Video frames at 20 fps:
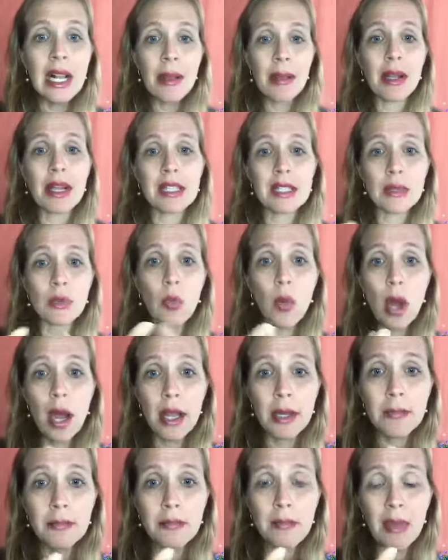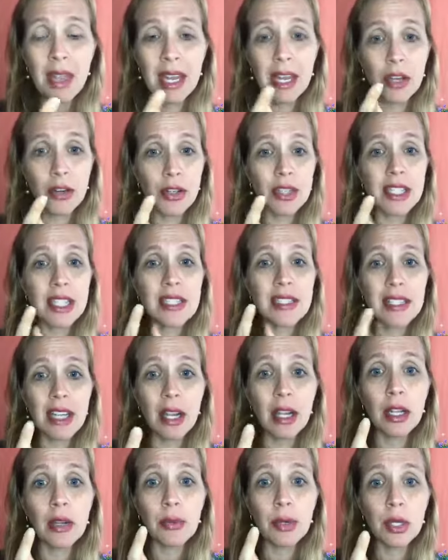Because 1, it increases
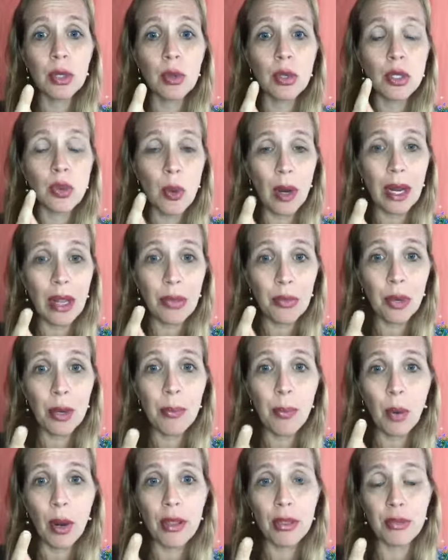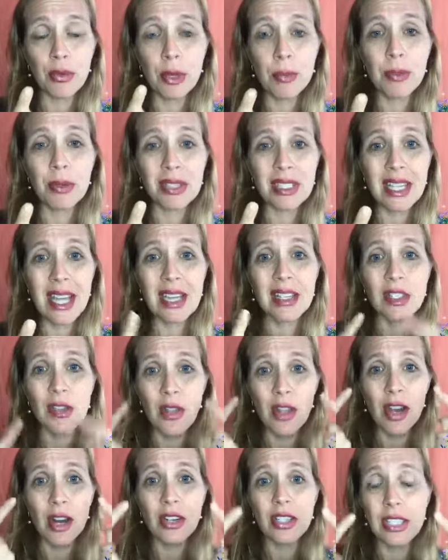cellular renewal 23.3% so
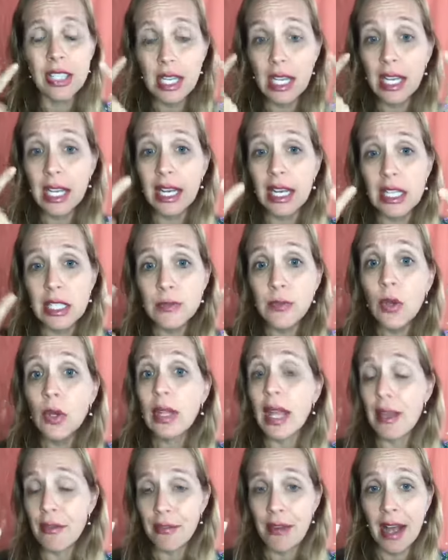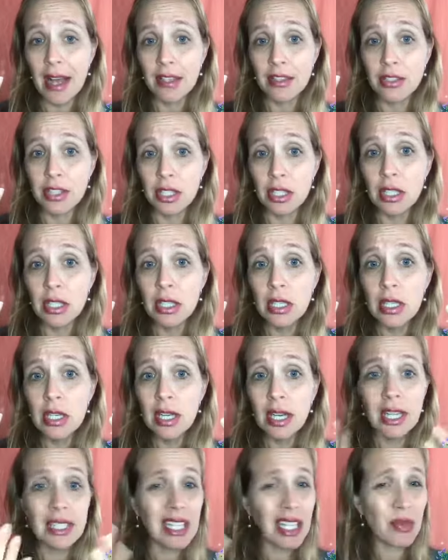that our skin can exfoliate faster.
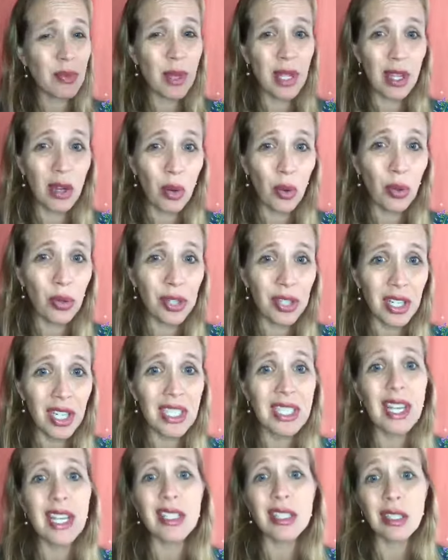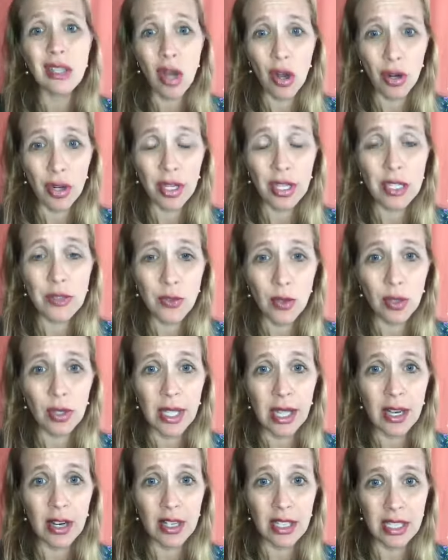Because as we get older, it takes longer to
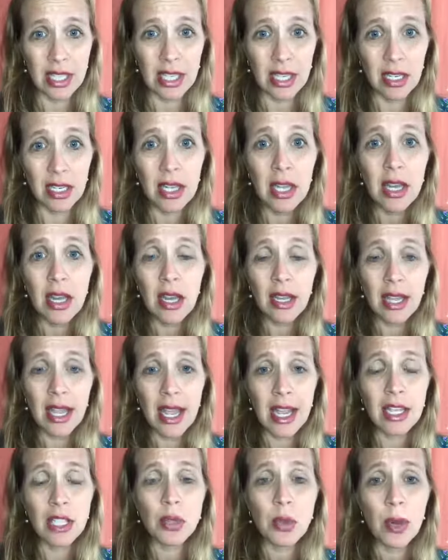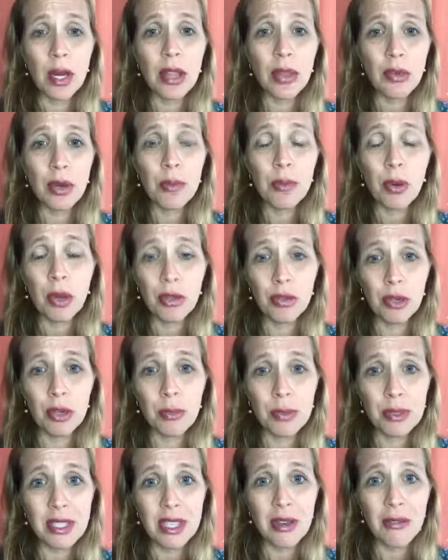exfoliate our skin. Okay,
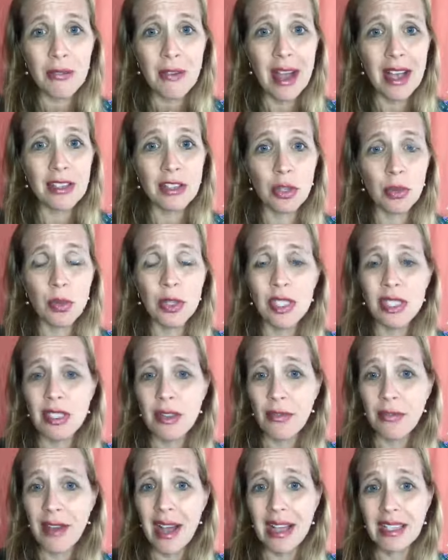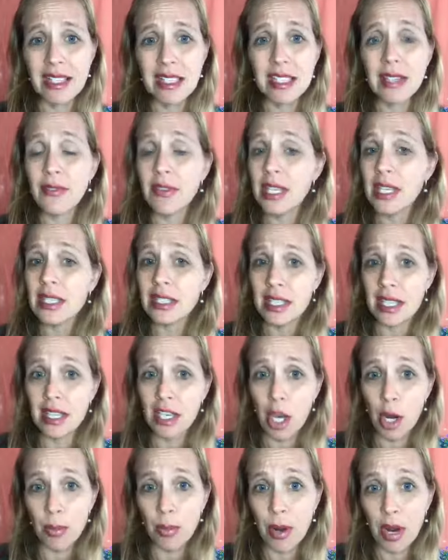23.3% faster, which is the fastest of any
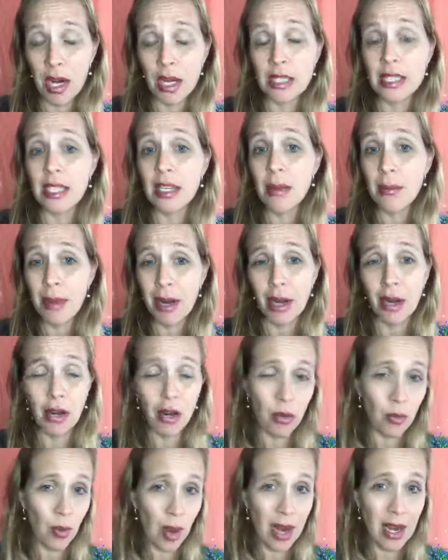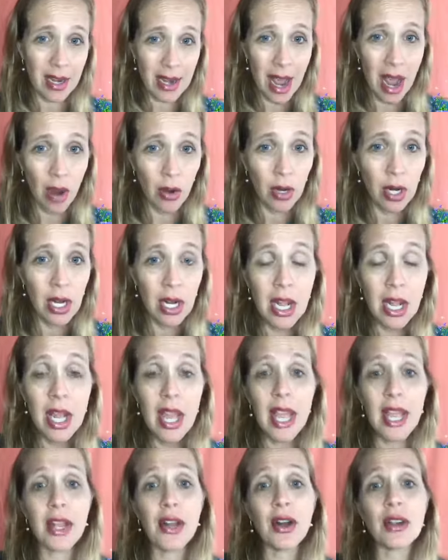skincare product in America right now.
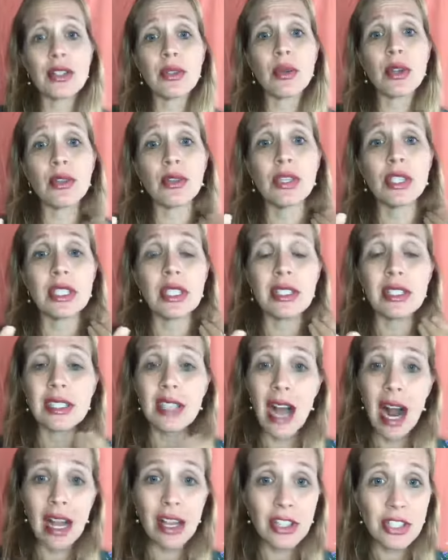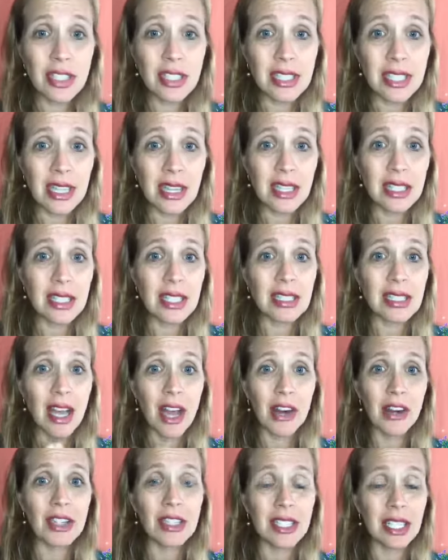It also increases collagen synthesis
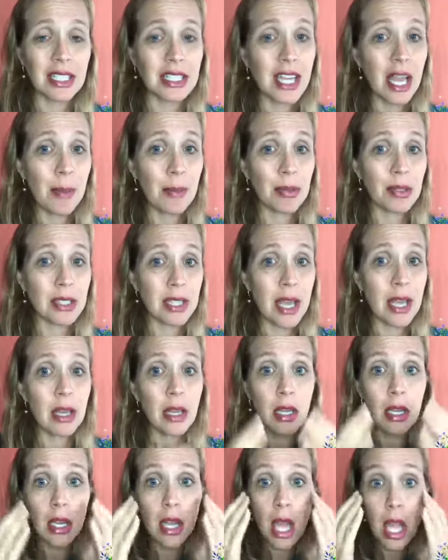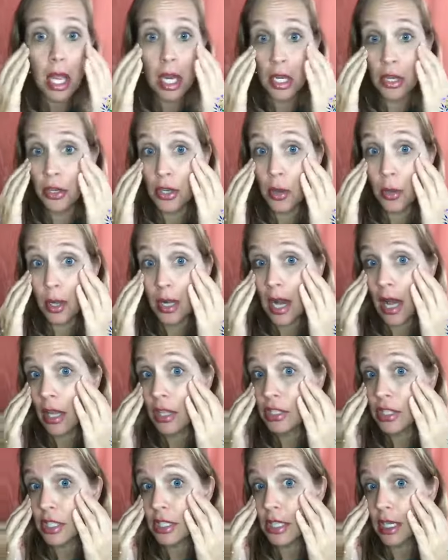168%. And you know what
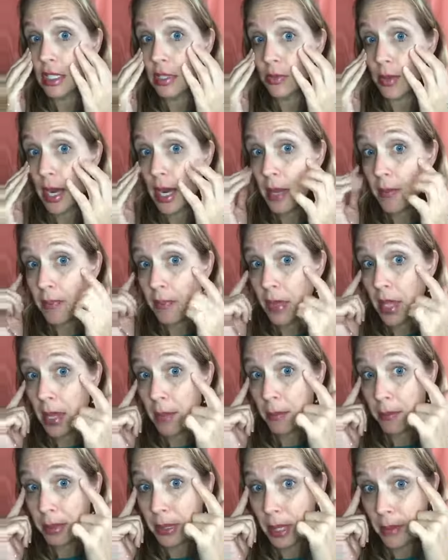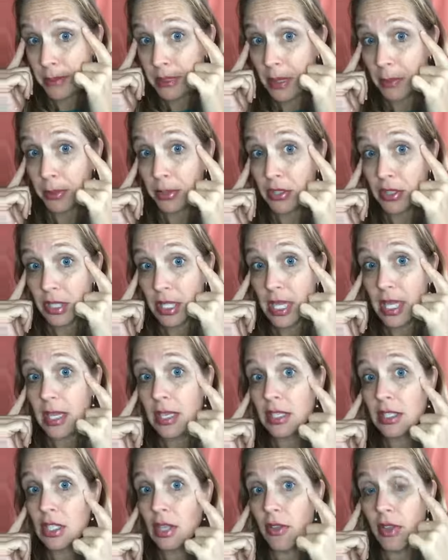collagen does, right? It plumps up your skin
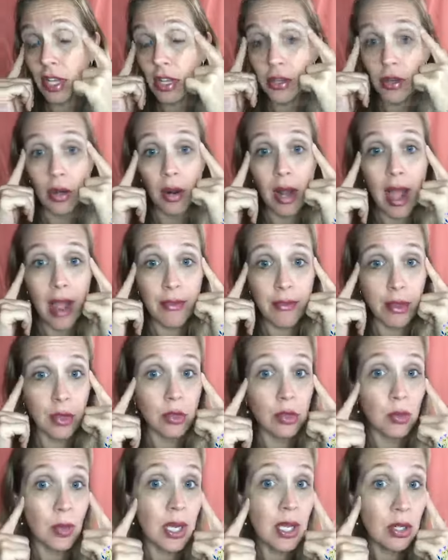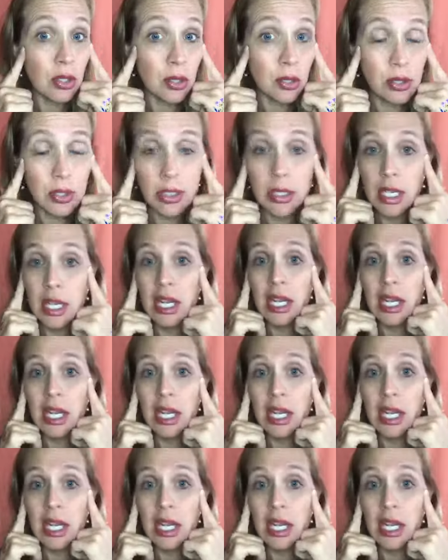so that you don't have those wrinkles.